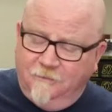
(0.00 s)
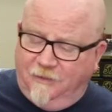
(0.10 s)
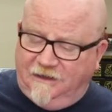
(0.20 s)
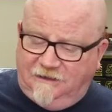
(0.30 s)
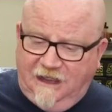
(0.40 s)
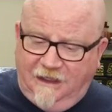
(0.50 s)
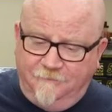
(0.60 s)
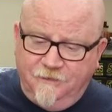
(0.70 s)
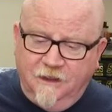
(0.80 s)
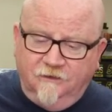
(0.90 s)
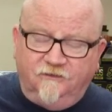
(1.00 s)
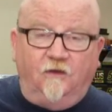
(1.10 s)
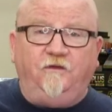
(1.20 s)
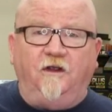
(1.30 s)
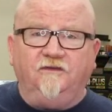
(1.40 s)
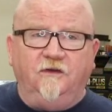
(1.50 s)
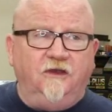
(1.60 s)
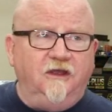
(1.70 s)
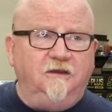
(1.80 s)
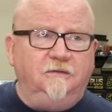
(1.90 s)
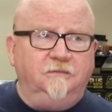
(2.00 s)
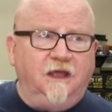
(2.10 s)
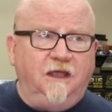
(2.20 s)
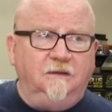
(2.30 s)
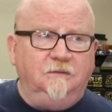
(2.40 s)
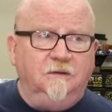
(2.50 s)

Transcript: But uh, so far, so good. Uh,